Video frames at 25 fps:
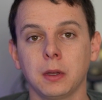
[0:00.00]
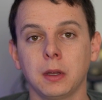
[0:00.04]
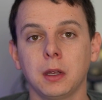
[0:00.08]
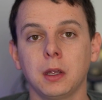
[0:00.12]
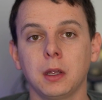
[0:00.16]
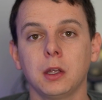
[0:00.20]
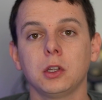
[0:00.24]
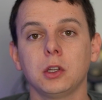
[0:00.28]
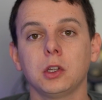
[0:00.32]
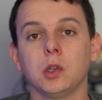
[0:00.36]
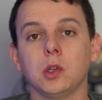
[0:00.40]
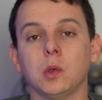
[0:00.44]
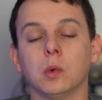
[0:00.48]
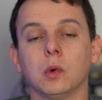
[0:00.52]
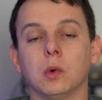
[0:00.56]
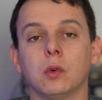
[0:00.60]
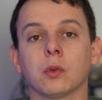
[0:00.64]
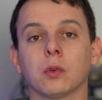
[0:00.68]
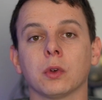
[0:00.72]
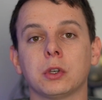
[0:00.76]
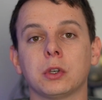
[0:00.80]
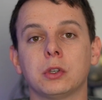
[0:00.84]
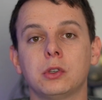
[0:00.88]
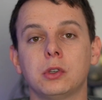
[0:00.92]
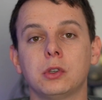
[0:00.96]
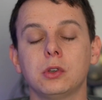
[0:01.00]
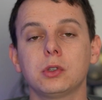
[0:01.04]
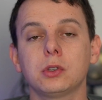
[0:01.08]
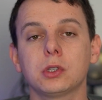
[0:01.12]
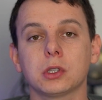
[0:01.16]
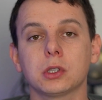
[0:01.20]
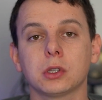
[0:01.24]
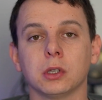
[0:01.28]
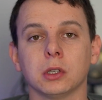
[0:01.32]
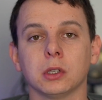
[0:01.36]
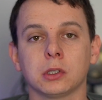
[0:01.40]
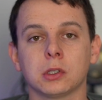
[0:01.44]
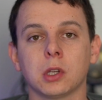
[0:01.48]
you will reduce
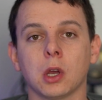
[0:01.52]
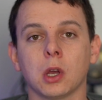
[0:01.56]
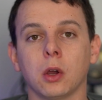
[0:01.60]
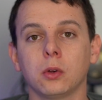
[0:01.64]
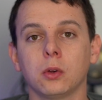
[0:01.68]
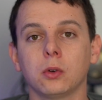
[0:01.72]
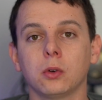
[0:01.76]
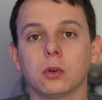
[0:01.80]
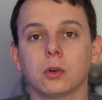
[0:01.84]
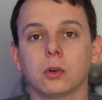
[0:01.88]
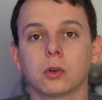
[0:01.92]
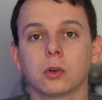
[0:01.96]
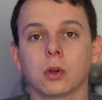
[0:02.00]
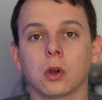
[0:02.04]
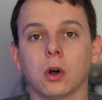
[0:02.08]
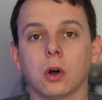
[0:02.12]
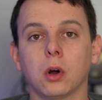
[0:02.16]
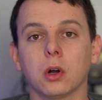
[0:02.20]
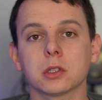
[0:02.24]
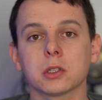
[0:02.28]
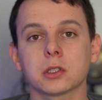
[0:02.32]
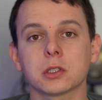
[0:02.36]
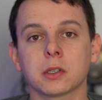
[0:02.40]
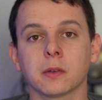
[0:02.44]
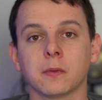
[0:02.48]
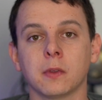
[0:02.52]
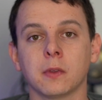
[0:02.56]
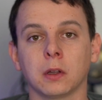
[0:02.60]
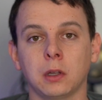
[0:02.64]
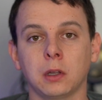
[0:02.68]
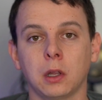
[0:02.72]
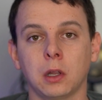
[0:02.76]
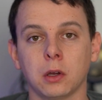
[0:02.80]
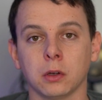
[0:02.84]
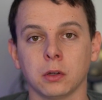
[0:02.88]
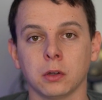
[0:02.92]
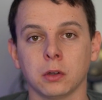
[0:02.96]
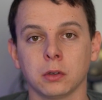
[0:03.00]
the total cost of the
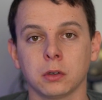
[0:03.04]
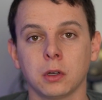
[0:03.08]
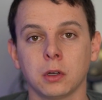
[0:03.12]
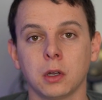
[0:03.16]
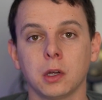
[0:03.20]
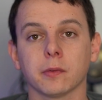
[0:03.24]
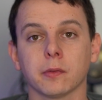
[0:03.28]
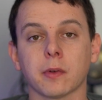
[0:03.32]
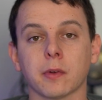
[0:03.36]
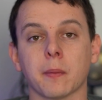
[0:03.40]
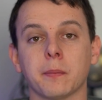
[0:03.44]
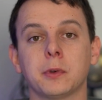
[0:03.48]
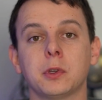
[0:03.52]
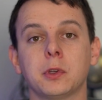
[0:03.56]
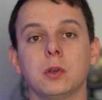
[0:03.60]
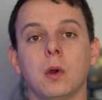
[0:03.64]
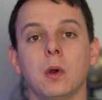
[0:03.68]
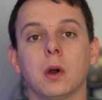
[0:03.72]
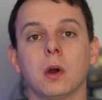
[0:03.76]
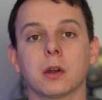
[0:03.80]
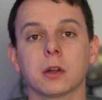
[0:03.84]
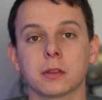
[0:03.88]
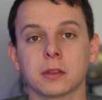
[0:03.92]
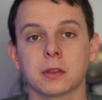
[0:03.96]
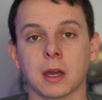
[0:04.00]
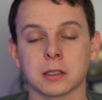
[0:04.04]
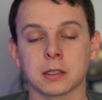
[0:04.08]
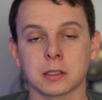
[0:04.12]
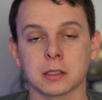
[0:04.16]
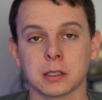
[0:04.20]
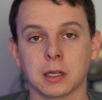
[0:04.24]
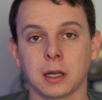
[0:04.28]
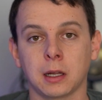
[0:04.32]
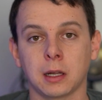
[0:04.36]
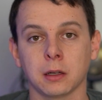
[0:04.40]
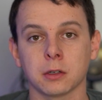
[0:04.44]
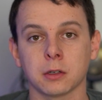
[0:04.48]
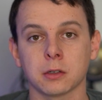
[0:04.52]
loan from
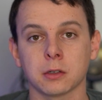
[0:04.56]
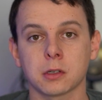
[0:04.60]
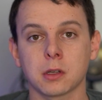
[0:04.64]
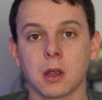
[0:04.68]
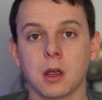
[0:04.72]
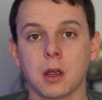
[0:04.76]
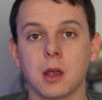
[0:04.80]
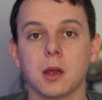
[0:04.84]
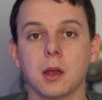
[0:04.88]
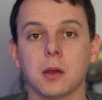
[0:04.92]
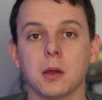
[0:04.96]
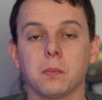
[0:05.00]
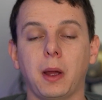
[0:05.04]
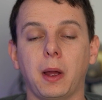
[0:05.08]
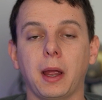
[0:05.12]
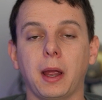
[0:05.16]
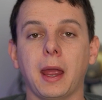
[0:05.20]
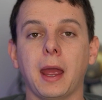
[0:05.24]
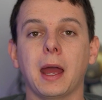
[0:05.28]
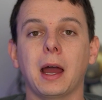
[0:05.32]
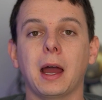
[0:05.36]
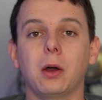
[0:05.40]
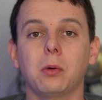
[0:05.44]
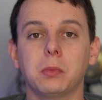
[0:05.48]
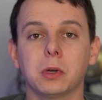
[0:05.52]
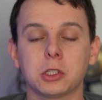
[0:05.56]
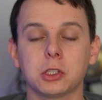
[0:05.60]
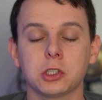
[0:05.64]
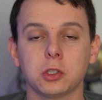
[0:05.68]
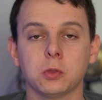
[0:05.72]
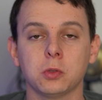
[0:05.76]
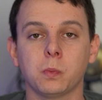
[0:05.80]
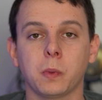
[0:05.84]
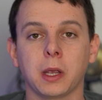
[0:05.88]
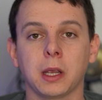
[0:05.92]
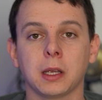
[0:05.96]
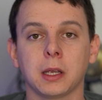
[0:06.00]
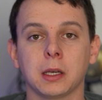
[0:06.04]
$200,000 by how much you
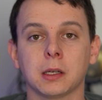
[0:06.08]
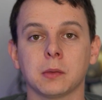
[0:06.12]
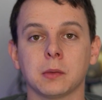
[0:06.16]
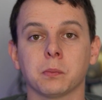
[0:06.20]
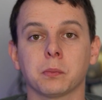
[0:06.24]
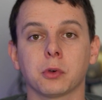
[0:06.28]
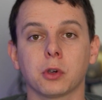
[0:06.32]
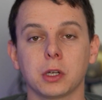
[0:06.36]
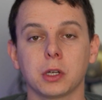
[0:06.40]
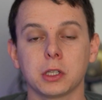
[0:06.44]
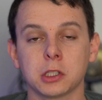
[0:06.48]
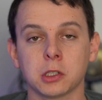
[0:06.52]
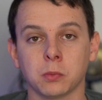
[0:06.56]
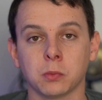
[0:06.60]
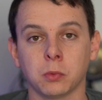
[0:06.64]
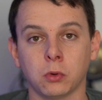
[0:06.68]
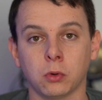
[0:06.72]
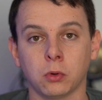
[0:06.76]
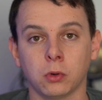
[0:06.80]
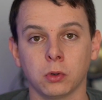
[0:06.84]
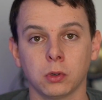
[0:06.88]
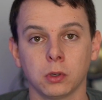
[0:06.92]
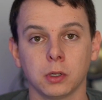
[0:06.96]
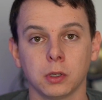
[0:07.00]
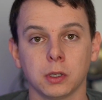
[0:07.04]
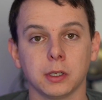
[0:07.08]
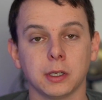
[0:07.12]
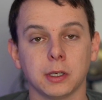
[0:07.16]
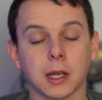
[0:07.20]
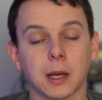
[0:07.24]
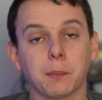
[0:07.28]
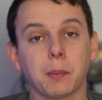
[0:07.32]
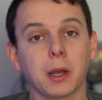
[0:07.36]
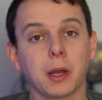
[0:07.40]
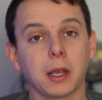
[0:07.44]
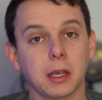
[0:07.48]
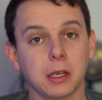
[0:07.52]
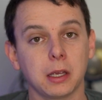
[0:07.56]
paid in principal, not
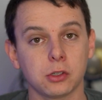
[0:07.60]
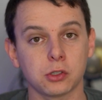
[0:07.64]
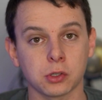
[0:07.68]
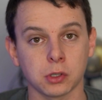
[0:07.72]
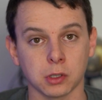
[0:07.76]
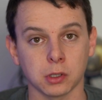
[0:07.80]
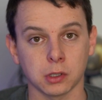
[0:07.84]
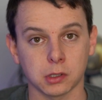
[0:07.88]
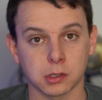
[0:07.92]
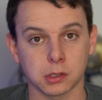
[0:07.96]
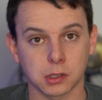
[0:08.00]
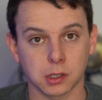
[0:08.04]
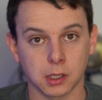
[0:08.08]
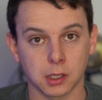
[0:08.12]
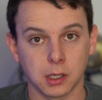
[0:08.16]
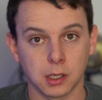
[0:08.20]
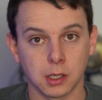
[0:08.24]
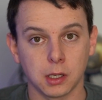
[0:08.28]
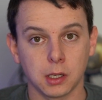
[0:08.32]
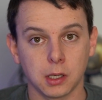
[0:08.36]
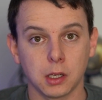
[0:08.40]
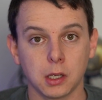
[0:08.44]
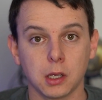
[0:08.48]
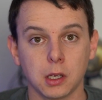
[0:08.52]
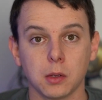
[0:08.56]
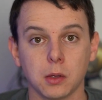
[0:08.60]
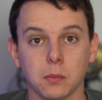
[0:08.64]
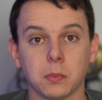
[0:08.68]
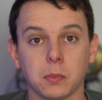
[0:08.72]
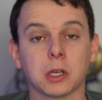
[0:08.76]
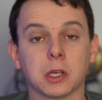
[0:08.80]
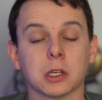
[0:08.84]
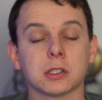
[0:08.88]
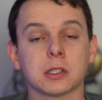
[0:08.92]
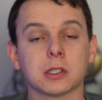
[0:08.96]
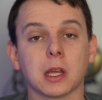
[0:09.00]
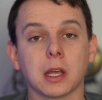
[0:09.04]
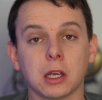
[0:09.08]
by interest,
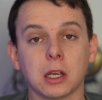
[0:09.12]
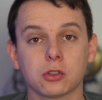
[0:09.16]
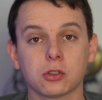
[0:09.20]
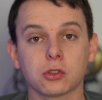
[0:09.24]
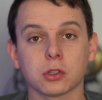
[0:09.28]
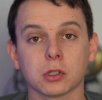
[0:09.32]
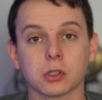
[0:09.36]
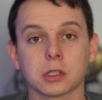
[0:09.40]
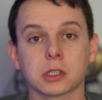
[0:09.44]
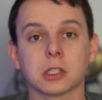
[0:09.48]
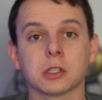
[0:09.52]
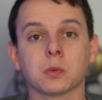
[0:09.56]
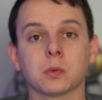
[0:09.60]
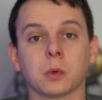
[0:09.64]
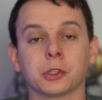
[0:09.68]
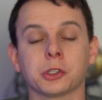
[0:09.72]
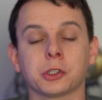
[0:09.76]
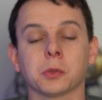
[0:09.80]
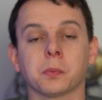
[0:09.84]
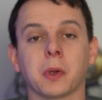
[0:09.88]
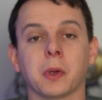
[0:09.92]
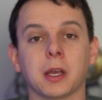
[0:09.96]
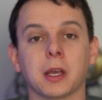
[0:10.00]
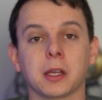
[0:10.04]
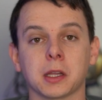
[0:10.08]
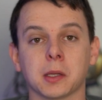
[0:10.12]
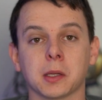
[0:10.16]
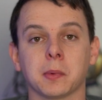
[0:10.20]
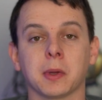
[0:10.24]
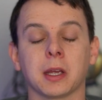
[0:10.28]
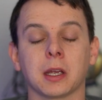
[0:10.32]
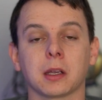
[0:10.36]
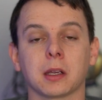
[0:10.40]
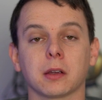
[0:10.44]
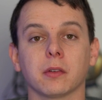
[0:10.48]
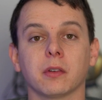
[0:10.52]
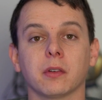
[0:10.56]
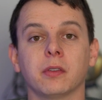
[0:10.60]
because the interest is what you're paying the
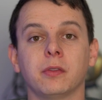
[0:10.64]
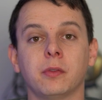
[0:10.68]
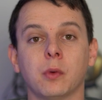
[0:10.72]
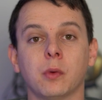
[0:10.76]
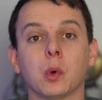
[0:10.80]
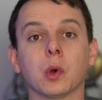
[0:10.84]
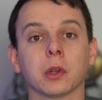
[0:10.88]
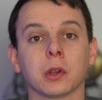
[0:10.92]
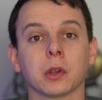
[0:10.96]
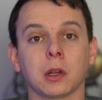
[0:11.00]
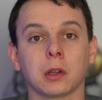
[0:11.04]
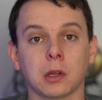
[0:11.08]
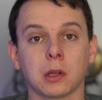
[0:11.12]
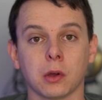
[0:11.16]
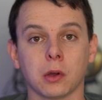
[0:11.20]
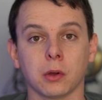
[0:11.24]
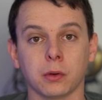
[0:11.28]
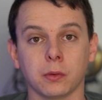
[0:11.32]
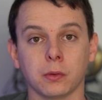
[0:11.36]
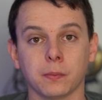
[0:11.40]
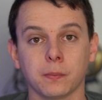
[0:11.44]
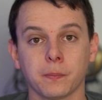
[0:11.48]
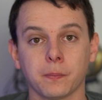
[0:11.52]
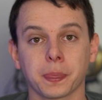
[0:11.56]
bank for the loan.